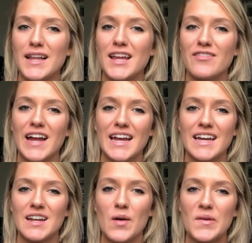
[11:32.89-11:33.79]
love it. I
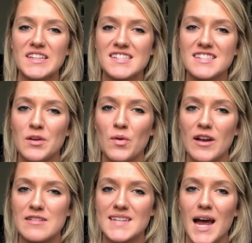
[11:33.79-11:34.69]
cannot wait to see what
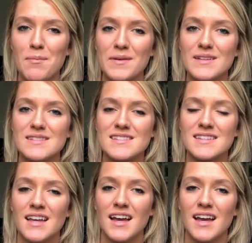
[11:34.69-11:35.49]
else happens.